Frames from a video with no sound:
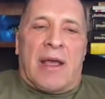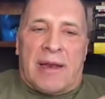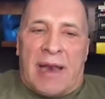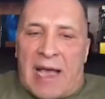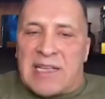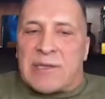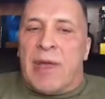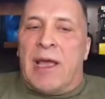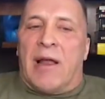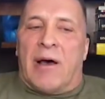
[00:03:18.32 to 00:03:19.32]
Next
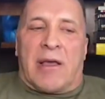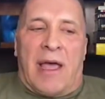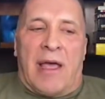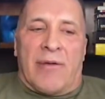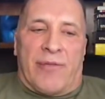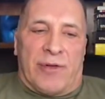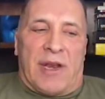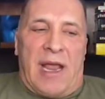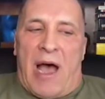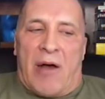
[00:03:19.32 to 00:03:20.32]
meal, okay, for
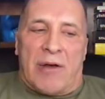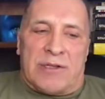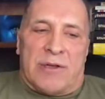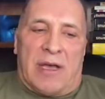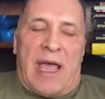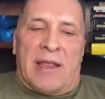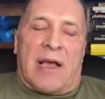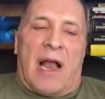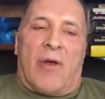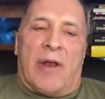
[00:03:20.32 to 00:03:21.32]
three hours, you again
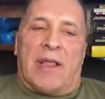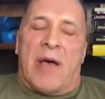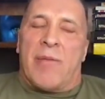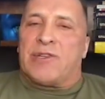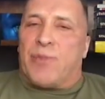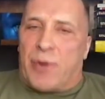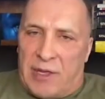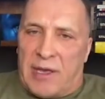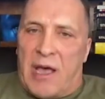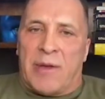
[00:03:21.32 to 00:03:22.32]
calculate how much
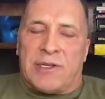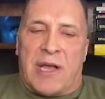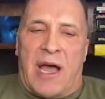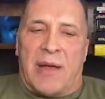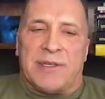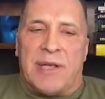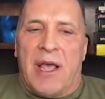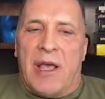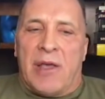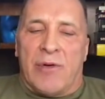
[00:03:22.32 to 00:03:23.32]
protein, how much carbs
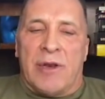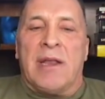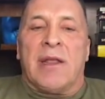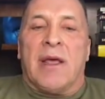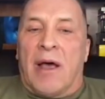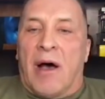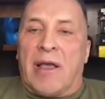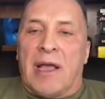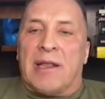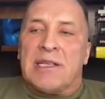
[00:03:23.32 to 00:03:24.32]
you would need.
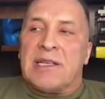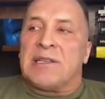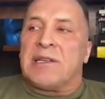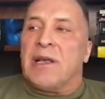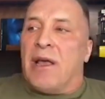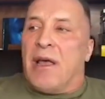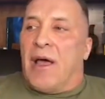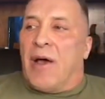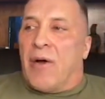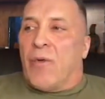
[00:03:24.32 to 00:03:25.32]
Okay, this is
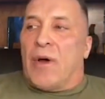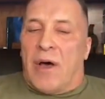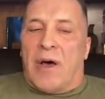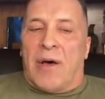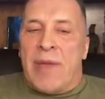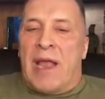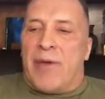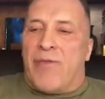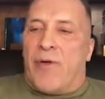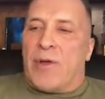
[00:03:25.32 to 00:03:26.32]
a meal
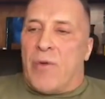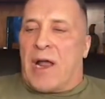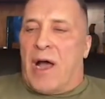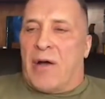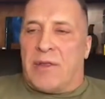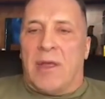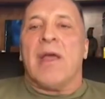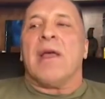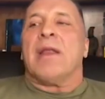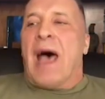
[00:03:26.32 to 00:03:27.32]
before the workout.
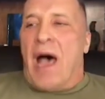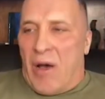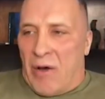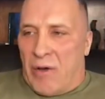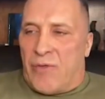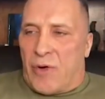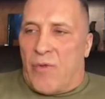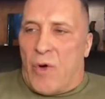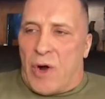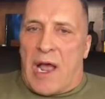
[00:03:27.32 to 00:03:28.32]
Now, for a
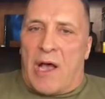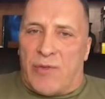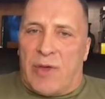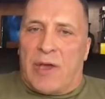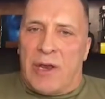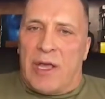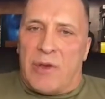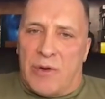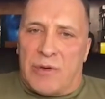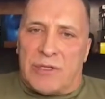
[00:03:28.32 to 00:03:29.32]
workout, we're going to
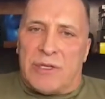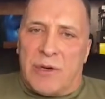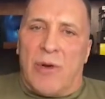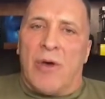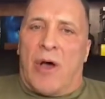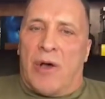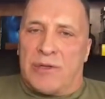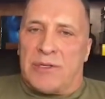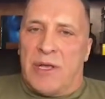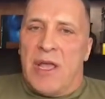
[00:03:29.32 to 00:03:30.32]
use
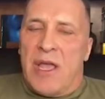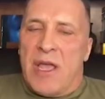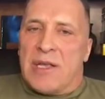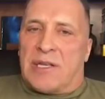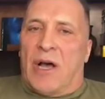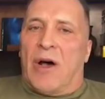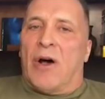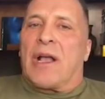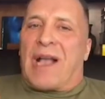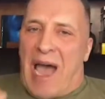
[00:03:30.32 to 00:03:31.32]
glucose.
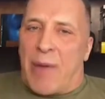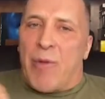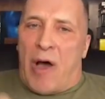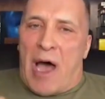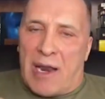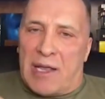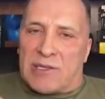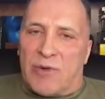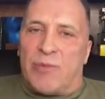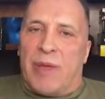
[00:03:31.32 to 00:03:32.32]
So
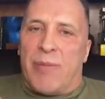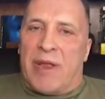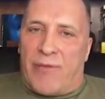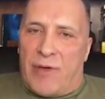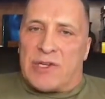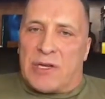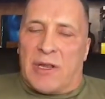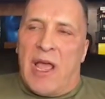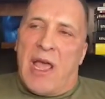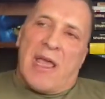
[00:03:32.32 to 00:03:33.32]
carbohydrates would be
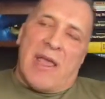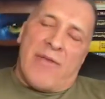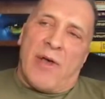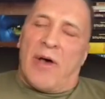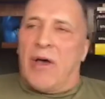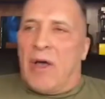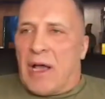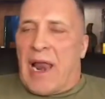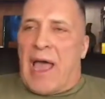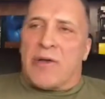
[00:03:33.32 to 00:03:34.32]
beneficial. If your
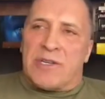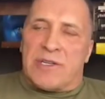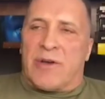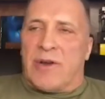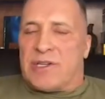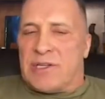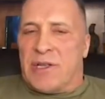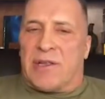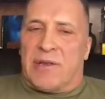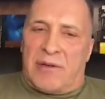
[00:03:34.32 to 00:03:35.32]
glycogen storage is
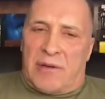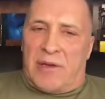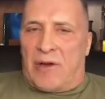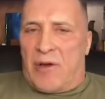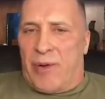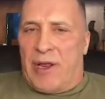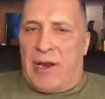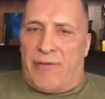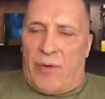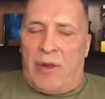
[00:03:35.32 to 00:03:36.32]
not uh, you know,
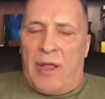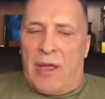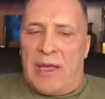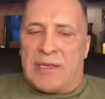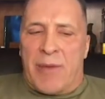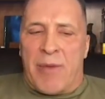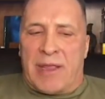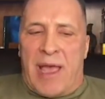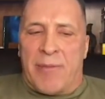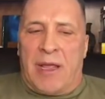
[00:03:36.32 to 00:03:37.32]
completely full, it's
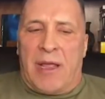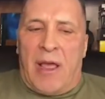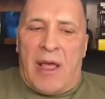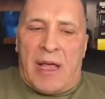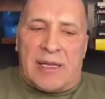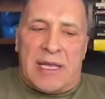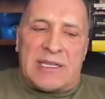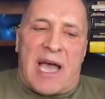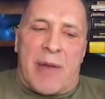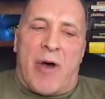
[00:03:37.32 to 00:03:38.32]
somewhat empty,
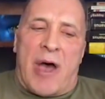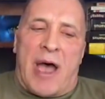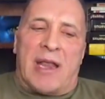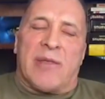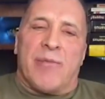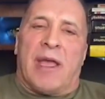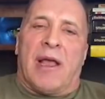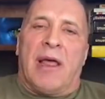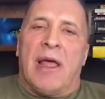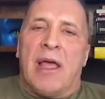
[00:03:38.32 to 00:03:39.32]
this carbohydrate
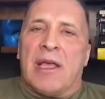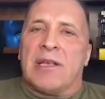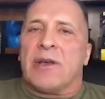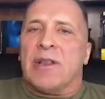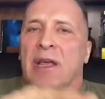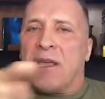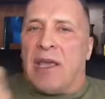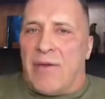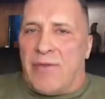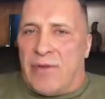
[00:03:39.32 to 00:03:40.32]
meal is going to
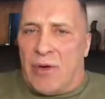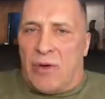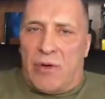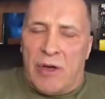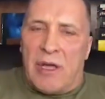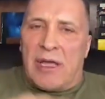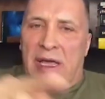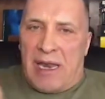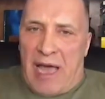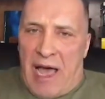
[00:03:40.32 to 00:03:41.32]
give you
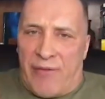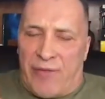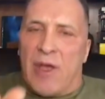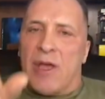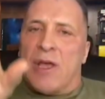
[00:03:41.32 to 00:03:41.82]
enough